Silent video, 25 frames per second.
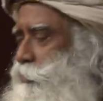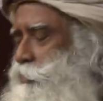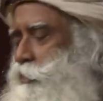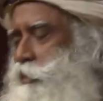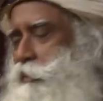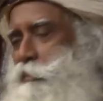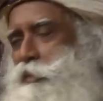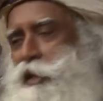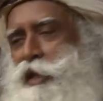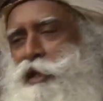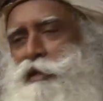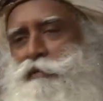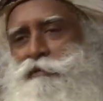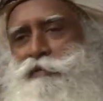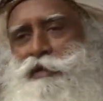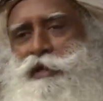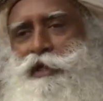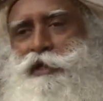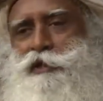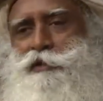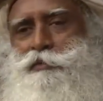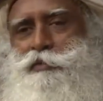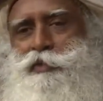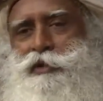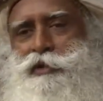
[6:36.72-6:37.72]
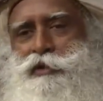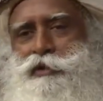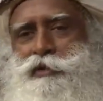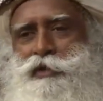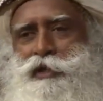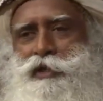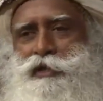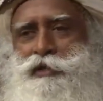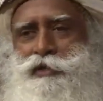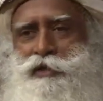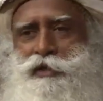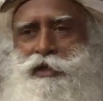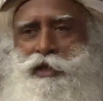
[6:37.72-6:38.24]
is some kind of an expert on the
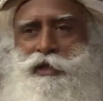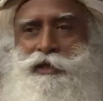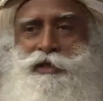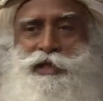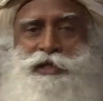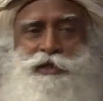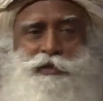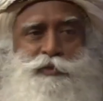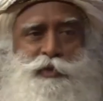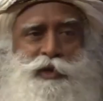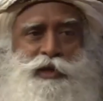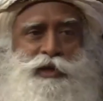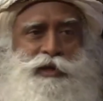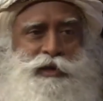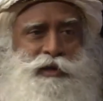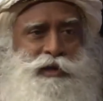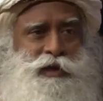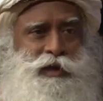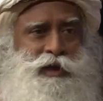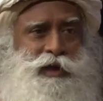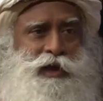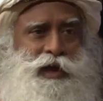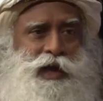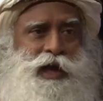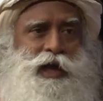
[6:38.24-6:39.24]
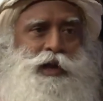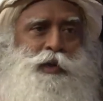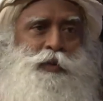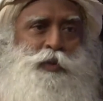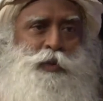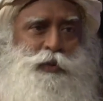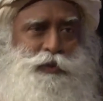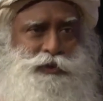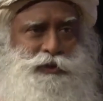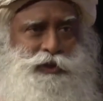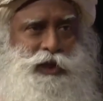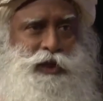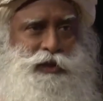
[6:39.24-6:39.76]
internet. That's when I
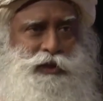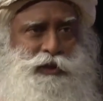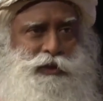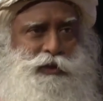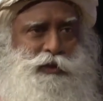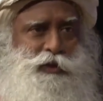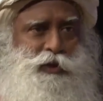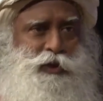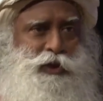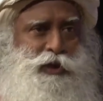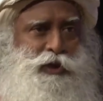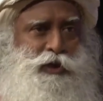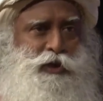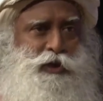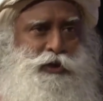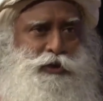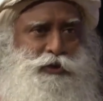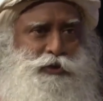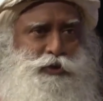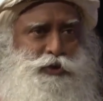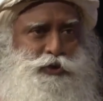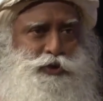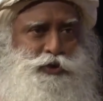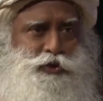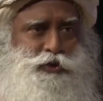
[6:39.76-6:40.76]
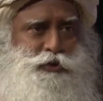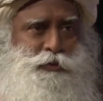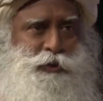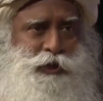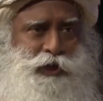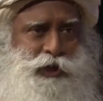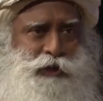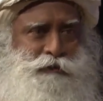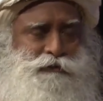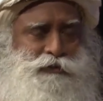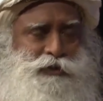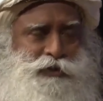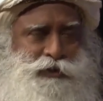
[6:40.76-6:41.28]
started going on YouTube
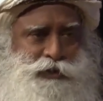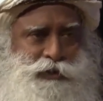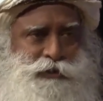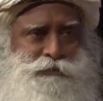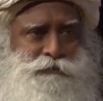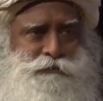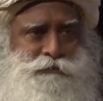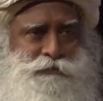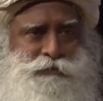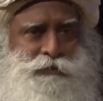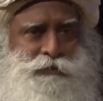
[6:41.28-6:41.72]
and everything.